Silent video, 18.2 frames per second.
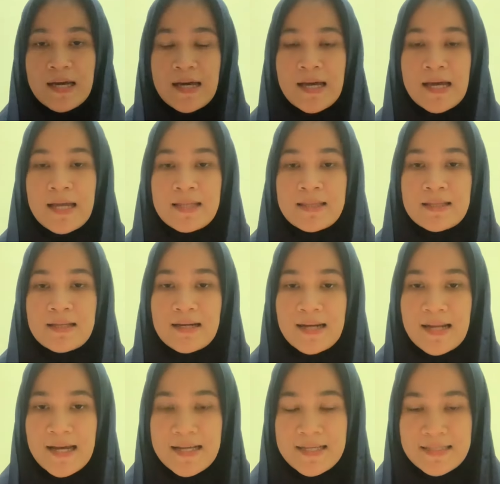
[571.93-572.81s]
And the
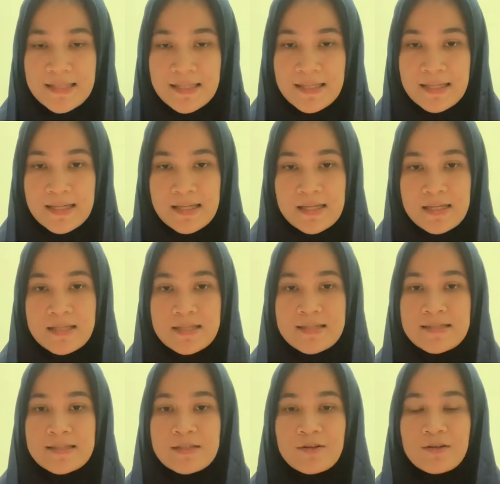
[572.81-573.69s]
last
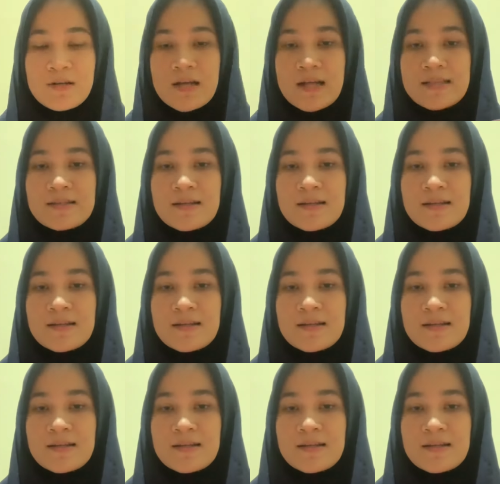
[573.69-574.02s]
is students